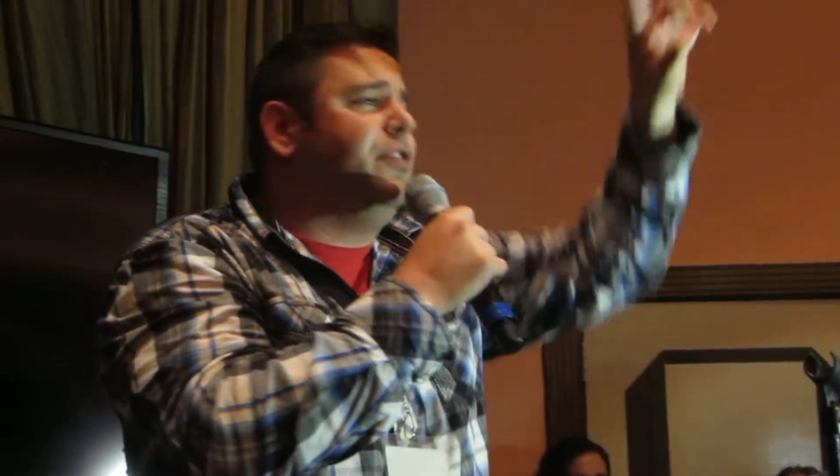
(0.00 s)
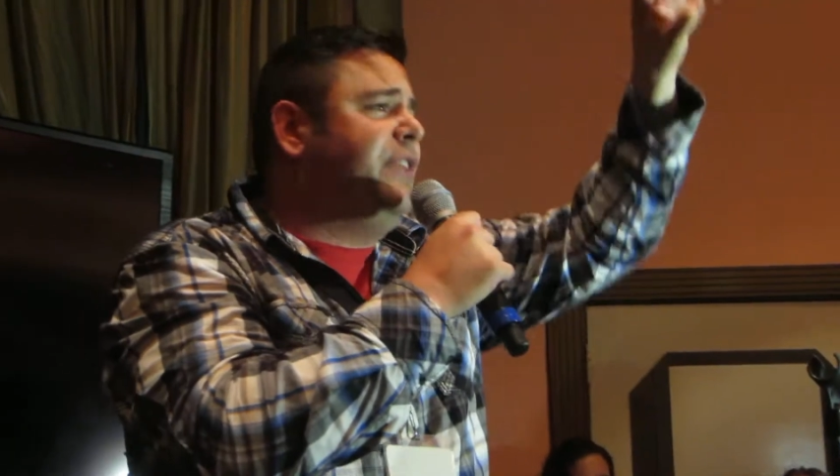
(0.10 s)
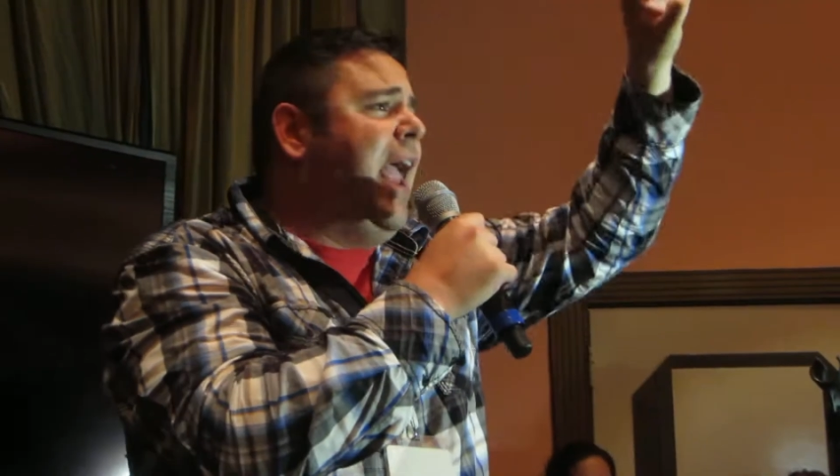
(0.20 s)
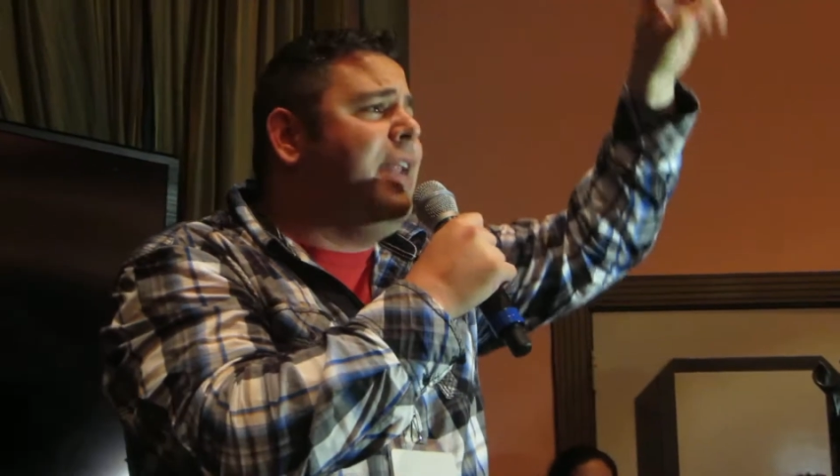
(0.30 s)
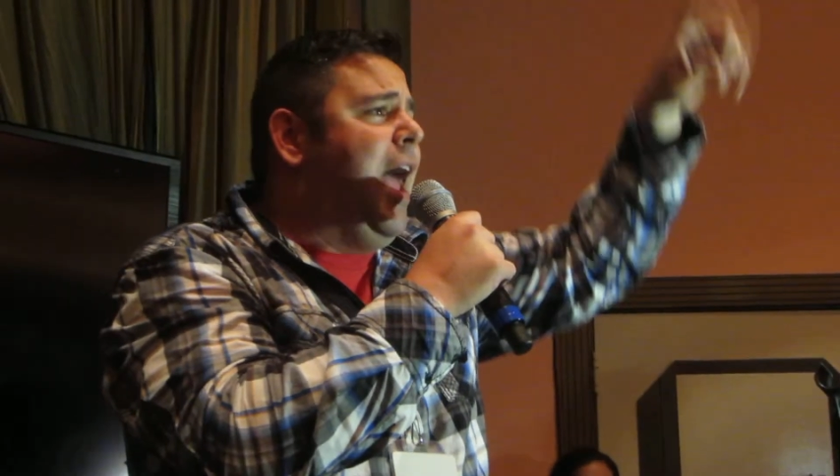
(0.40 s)

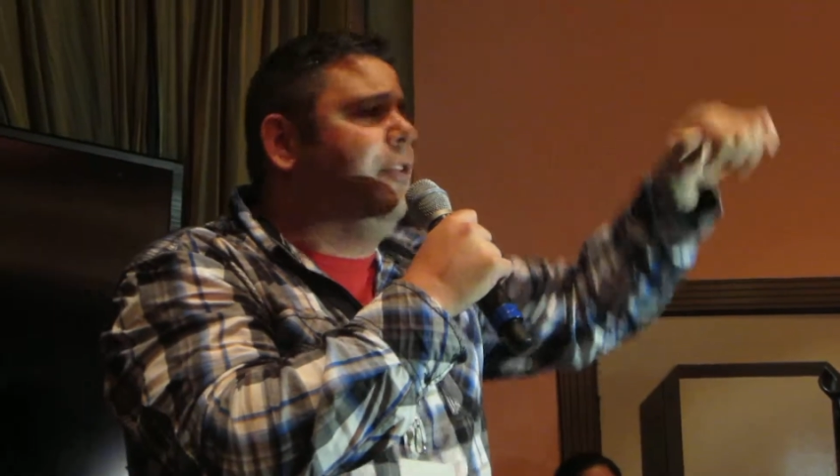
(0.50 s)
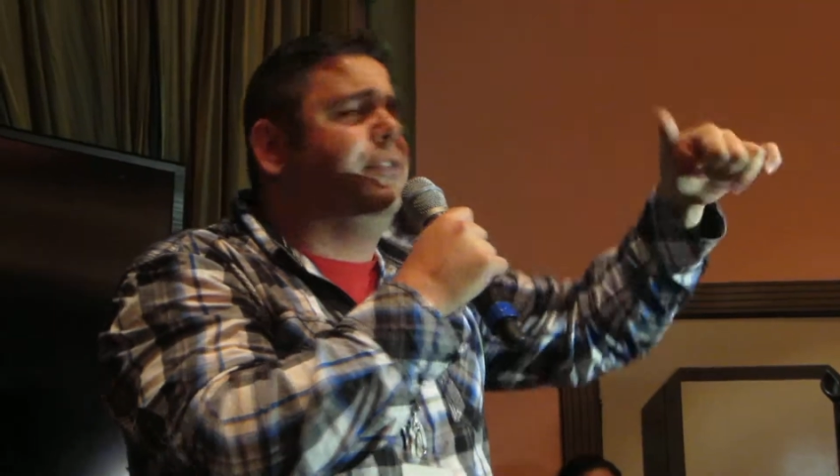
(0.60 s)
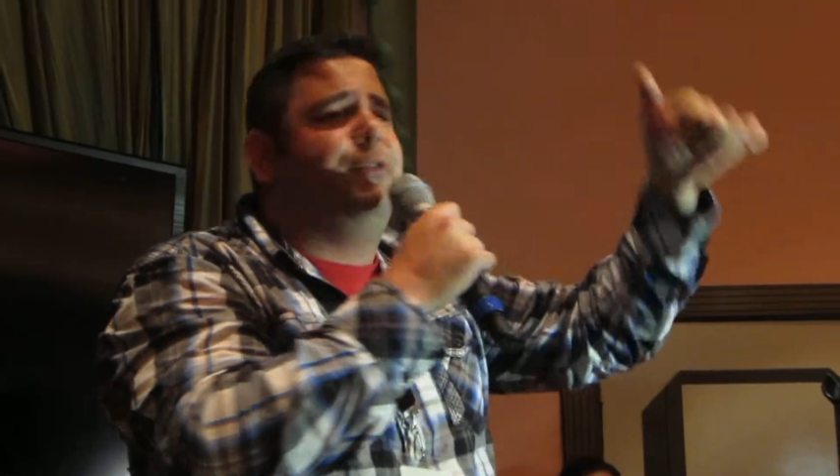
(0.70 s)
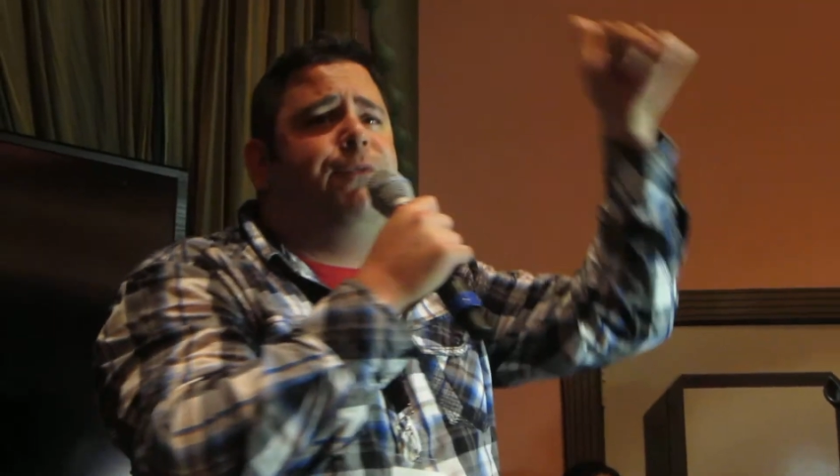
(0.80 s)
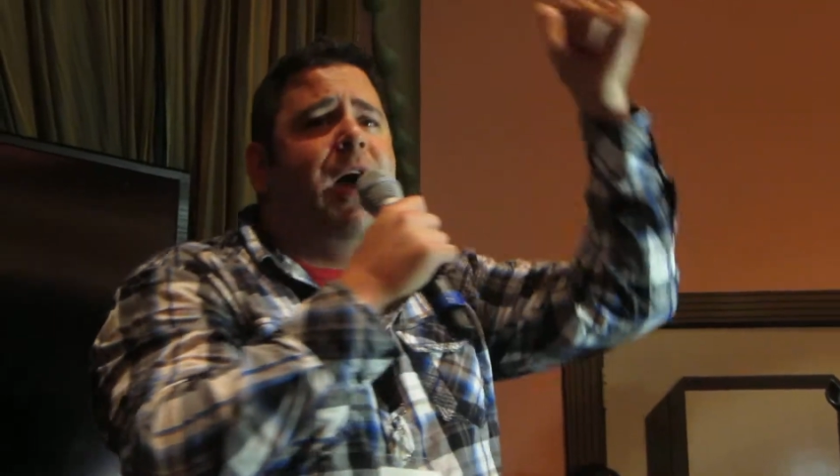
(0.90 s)

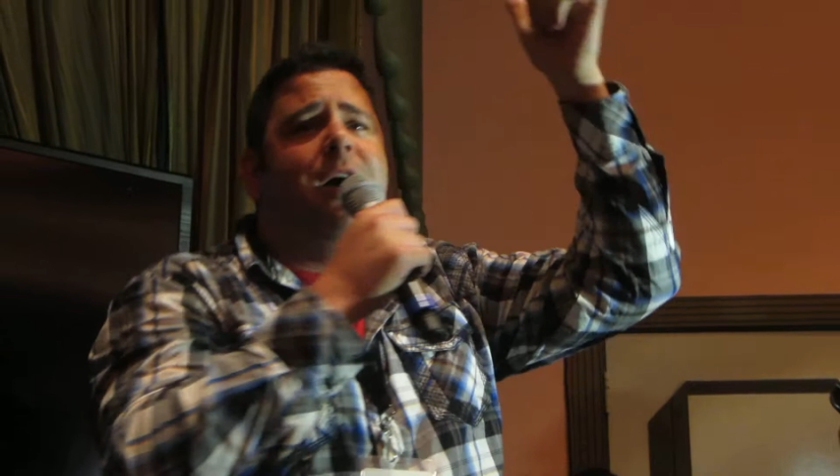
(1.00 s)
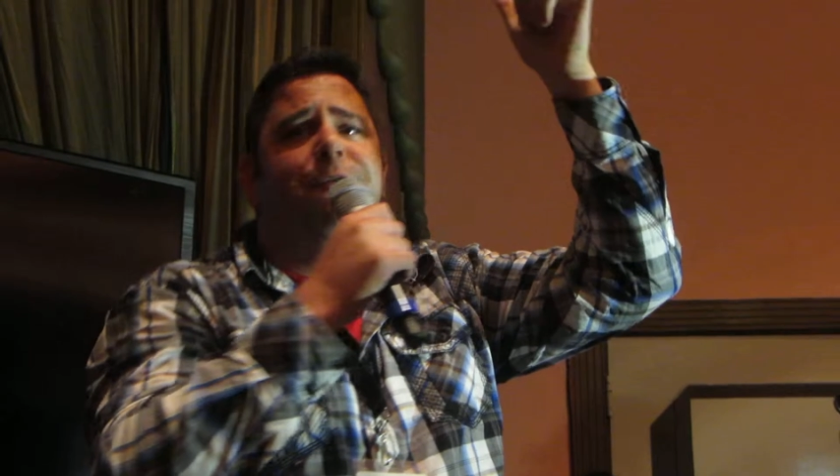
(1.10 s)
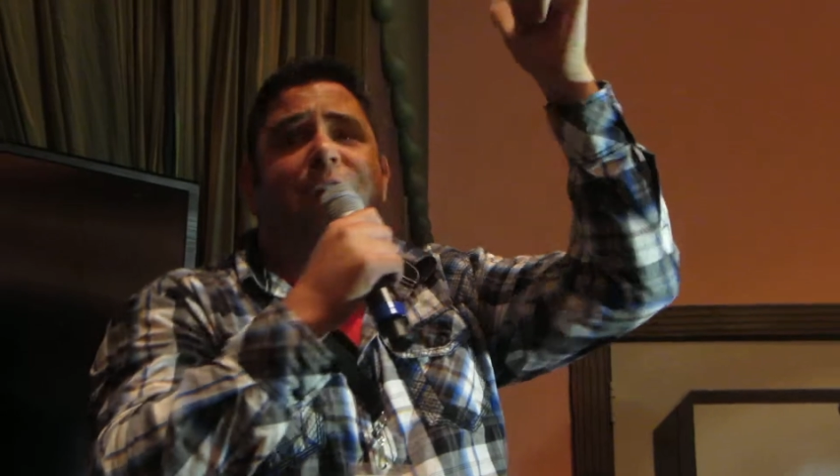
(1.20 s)
standouts.